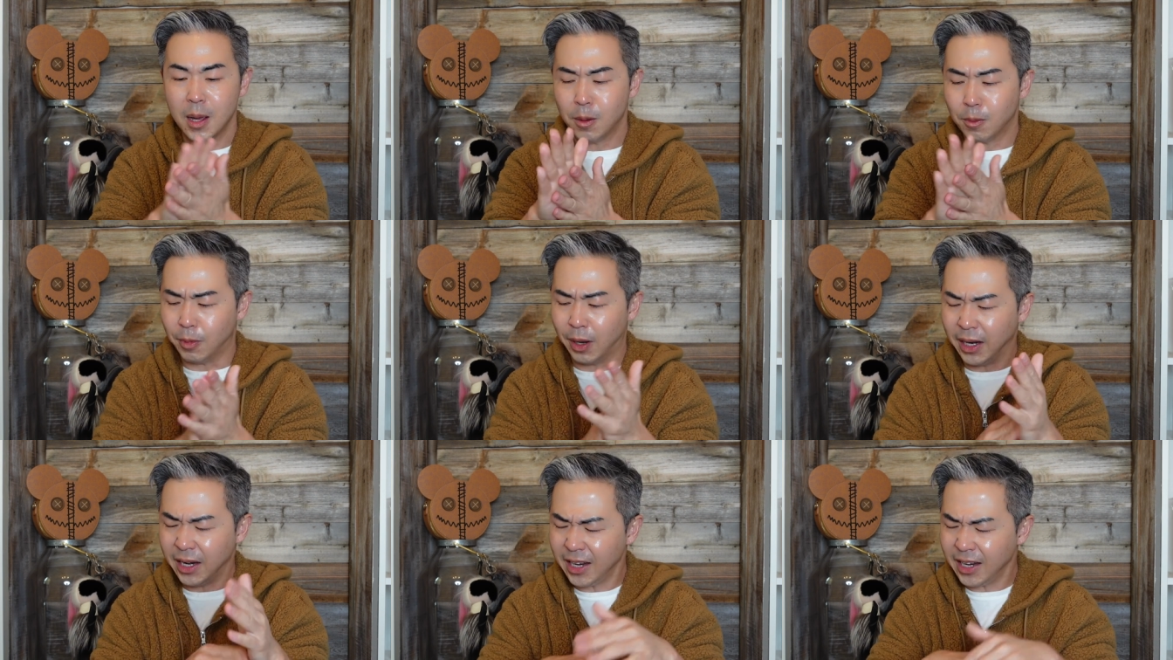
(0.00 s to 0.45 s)

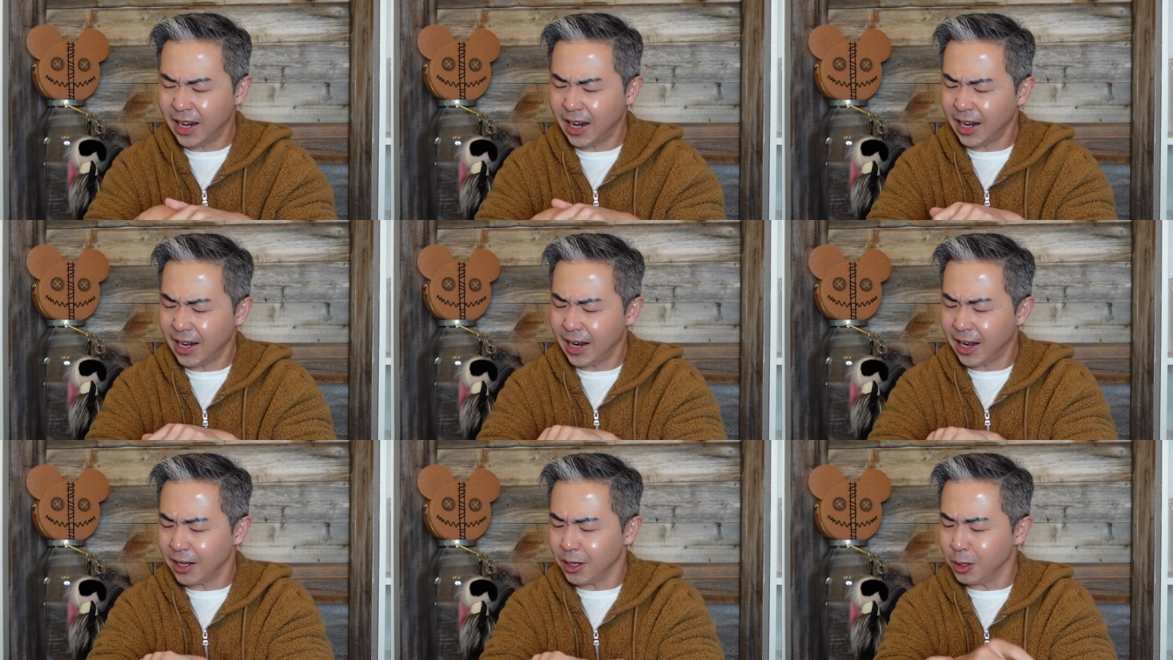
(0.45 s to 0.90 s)
Why did I
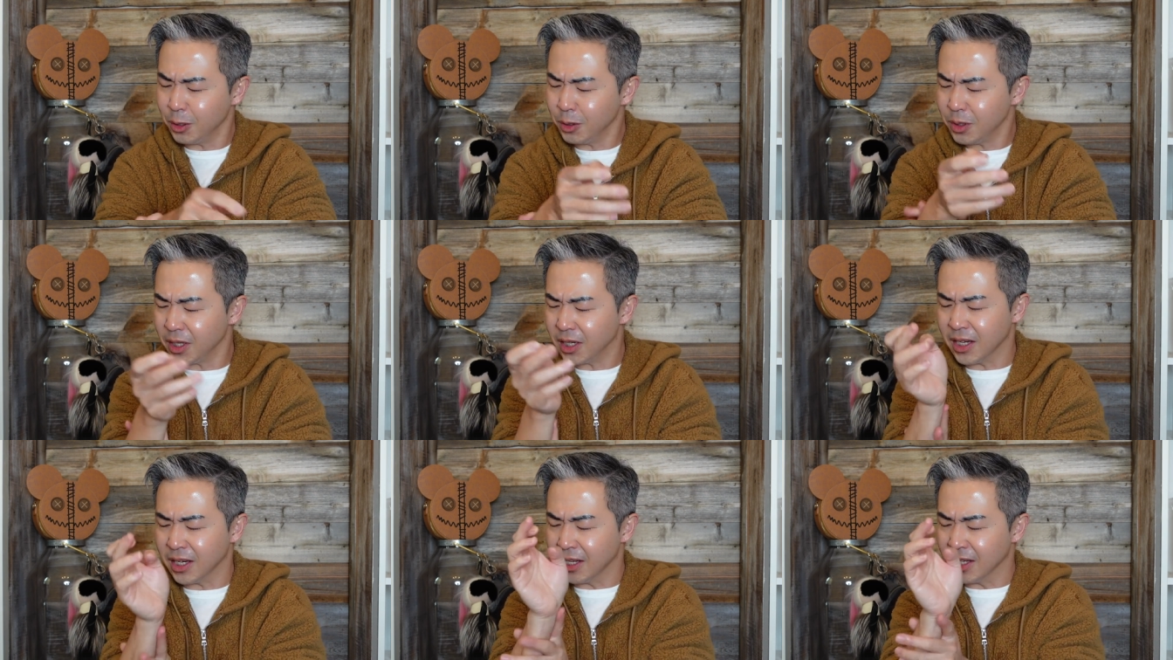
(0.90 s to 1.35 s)
not
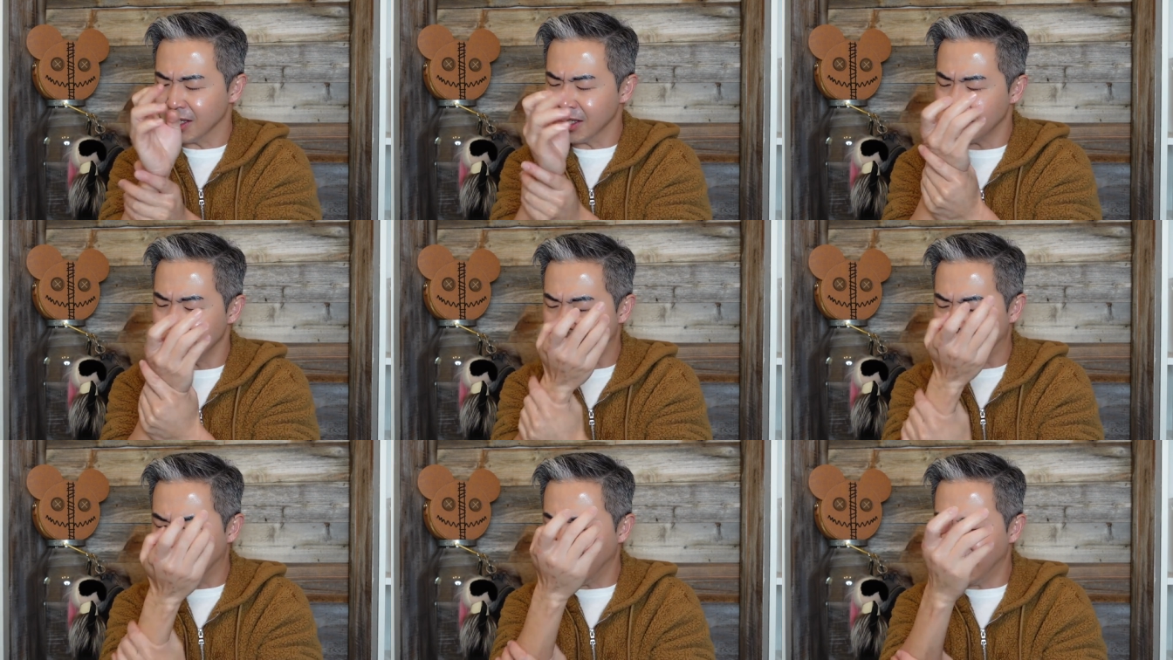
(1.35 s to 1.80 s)
use
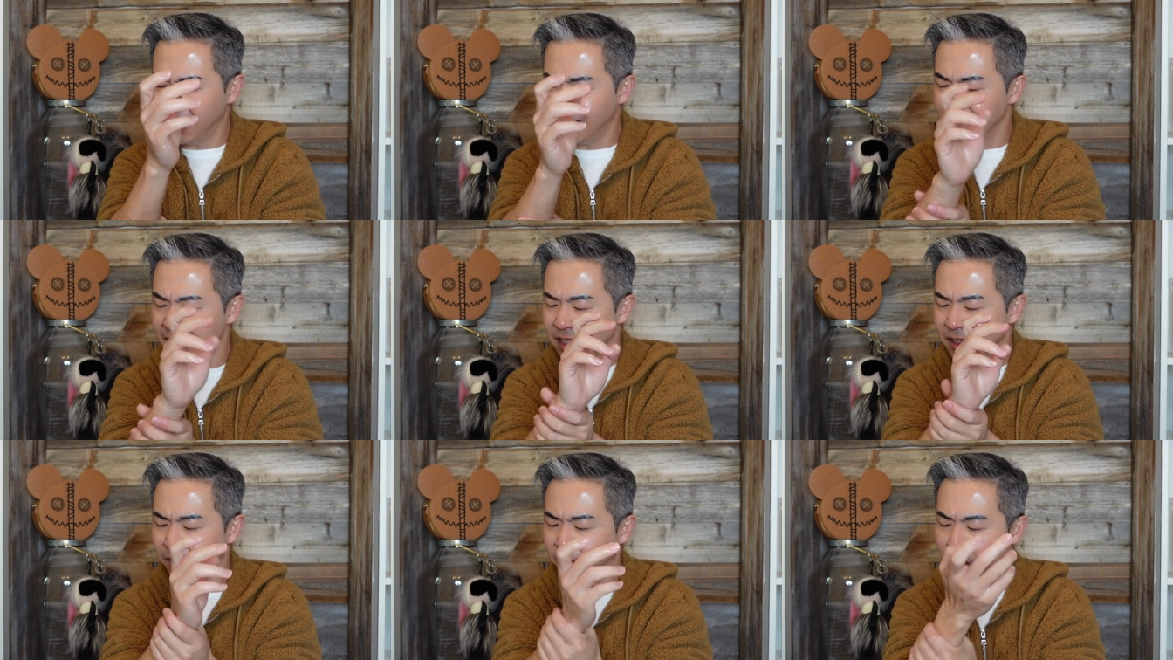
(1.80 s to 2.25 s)
this? I have
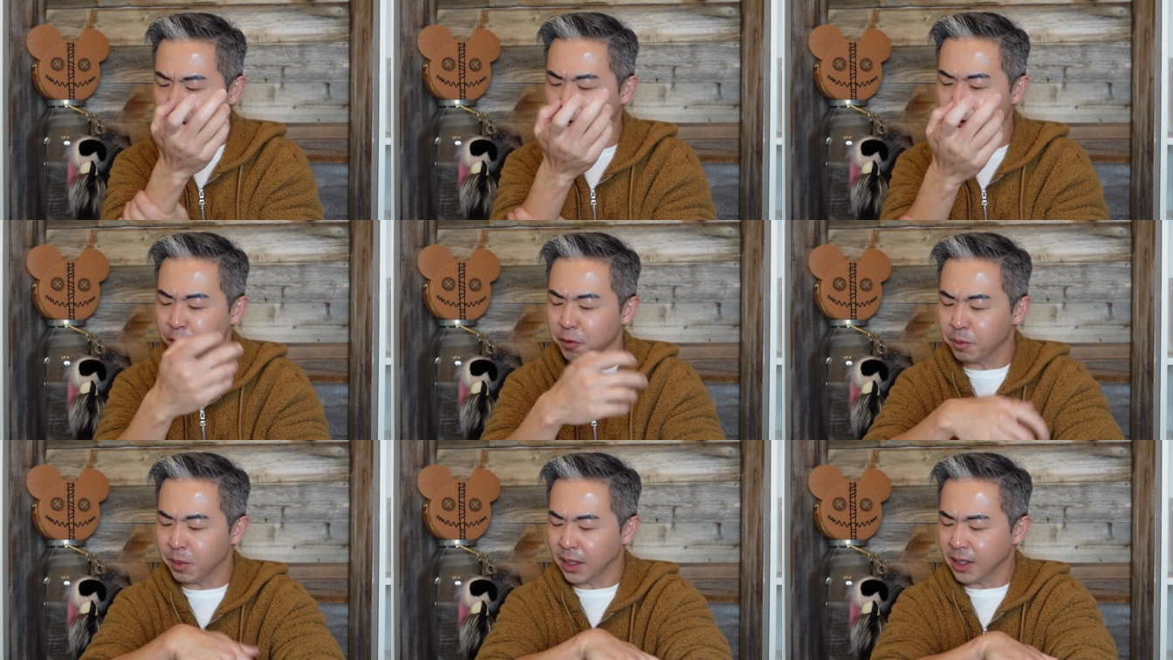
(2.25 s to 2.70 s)
this for a
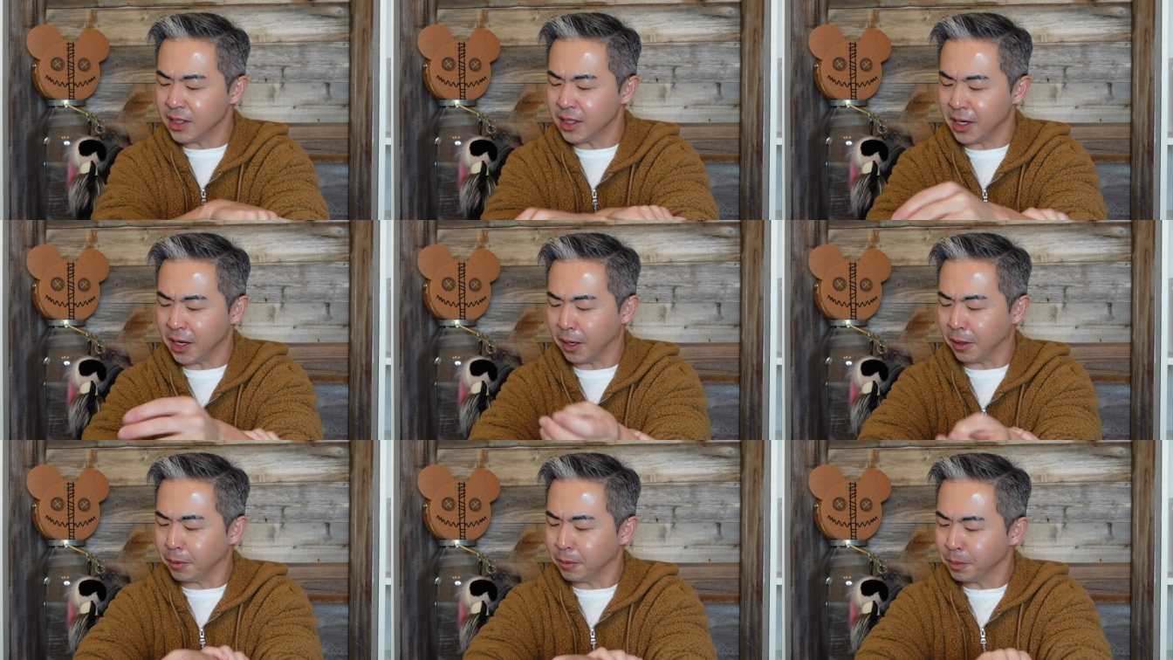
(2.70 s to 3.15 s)
few months
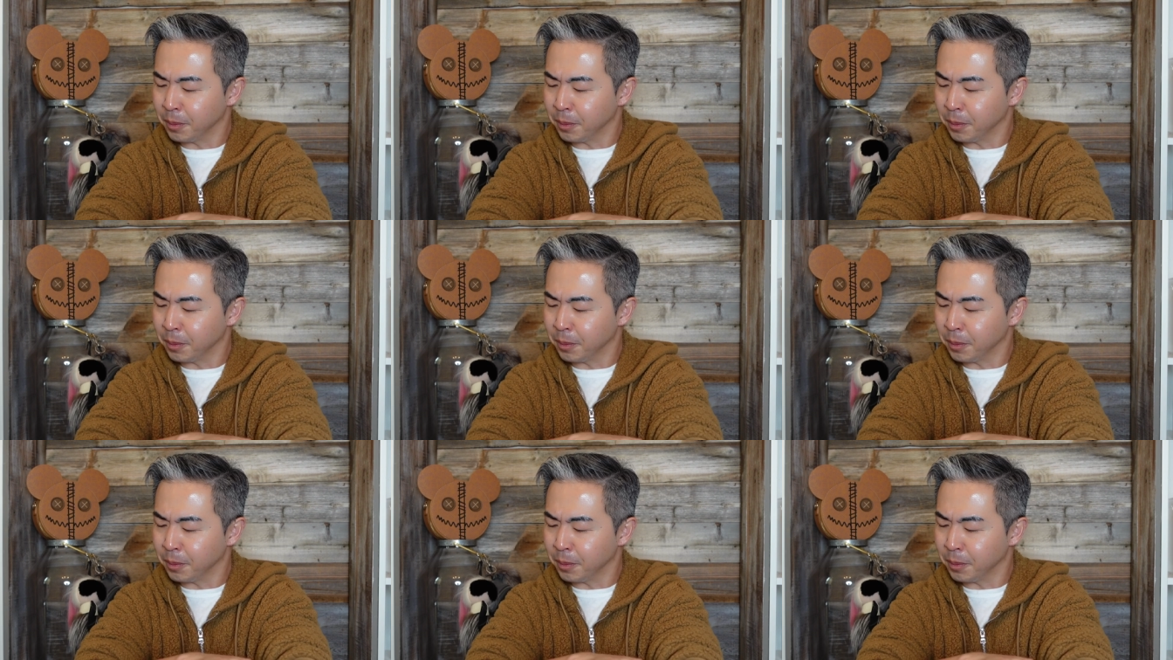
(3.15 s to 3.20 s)
now.